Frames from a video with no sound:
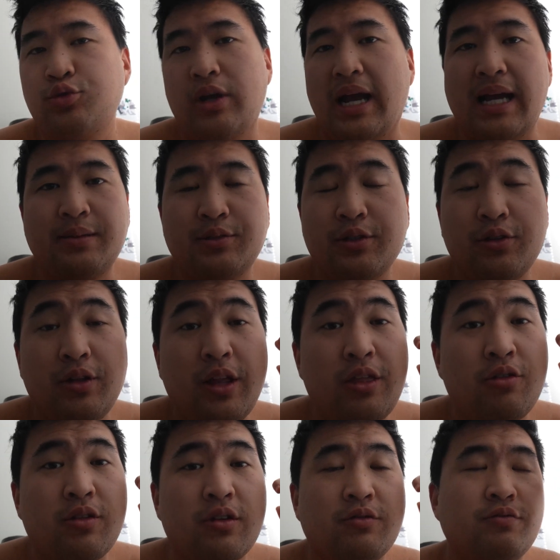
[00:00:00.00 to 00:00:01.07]
are absolutely
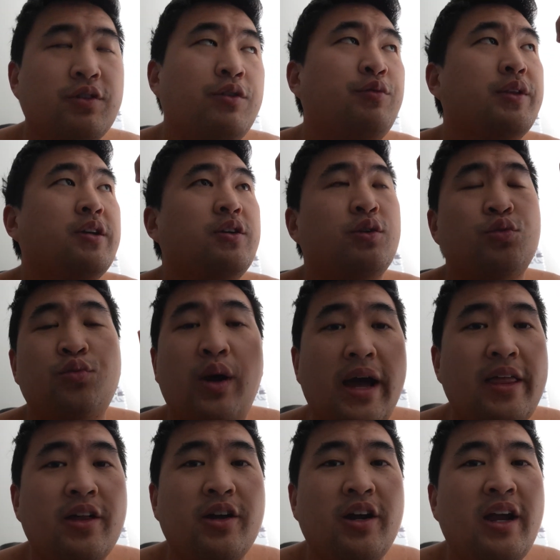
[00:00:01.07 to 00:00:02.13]
through the roof with the good
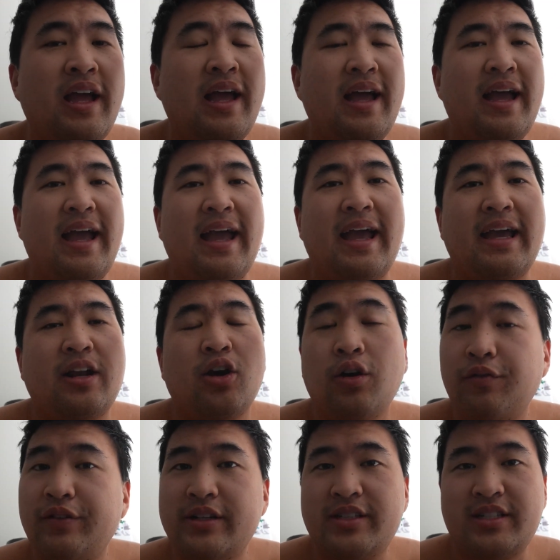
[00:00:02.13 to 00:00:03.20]
weather, and
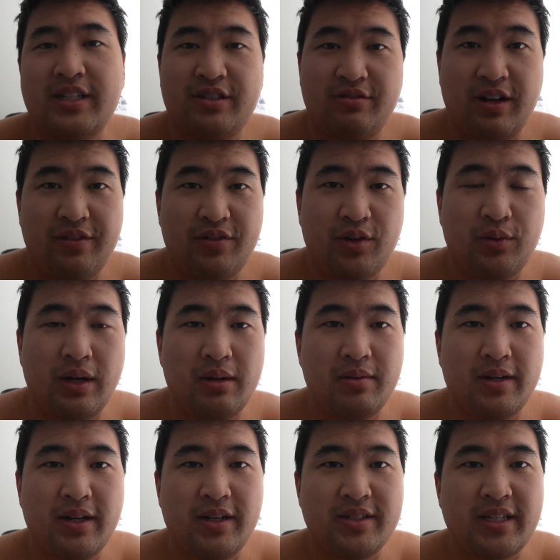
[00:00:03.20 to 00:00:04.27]
hopefully it sticks around for a while
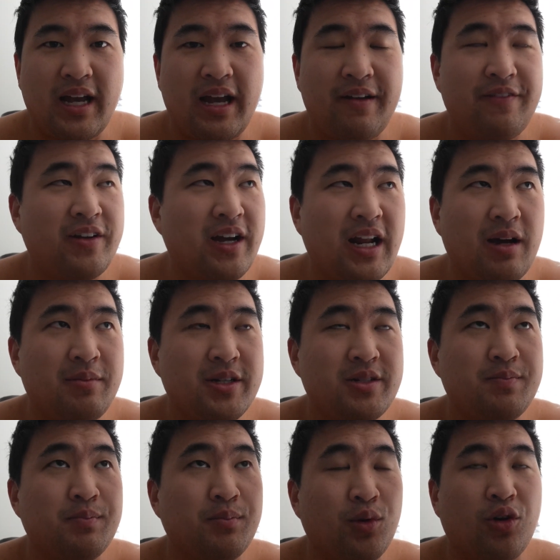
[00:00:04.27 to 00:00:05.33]
because I forgot how
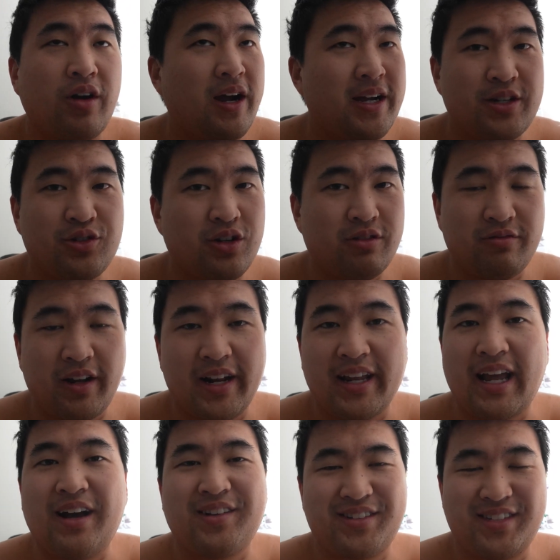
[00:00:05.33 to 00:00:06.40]
much more I enjoy
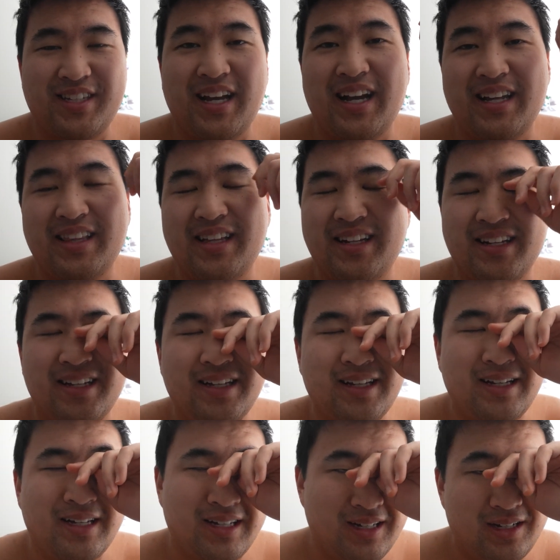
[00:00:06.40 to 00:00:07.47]
running outside than
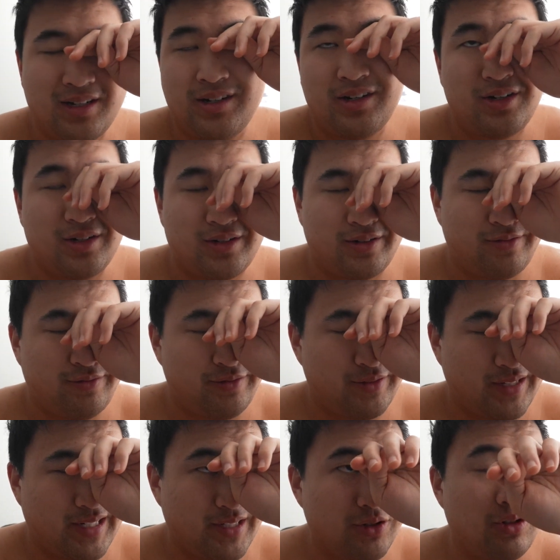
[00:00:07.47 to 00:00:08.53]
on a
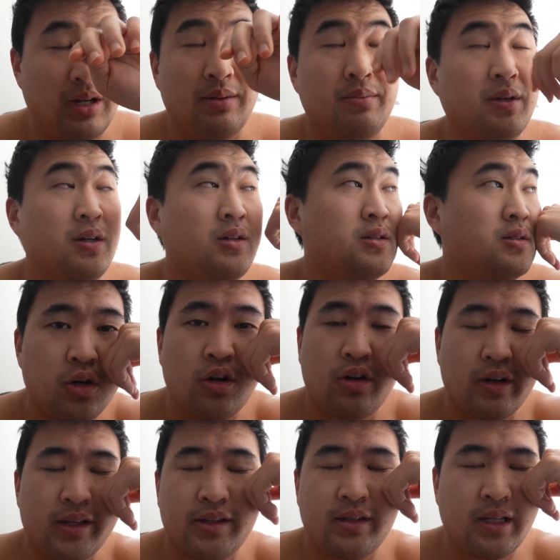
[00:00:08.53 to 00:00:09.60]
freaking treadmill or
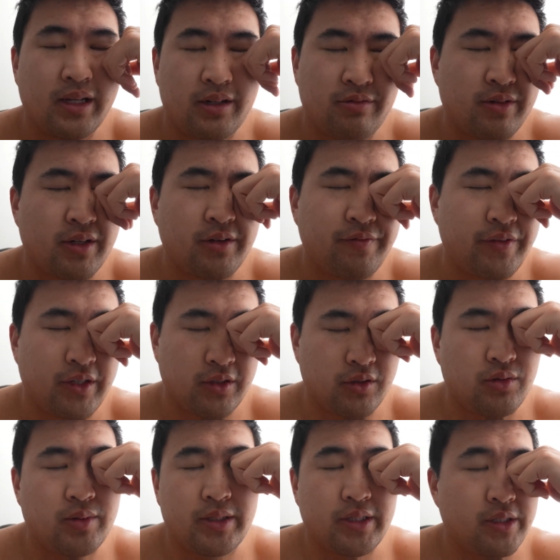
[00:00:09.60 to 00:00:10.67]
in like real field
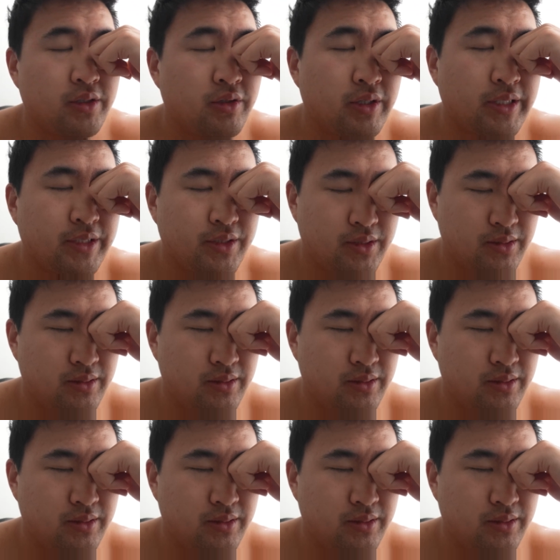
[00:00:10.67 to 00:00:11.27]
20 degrees.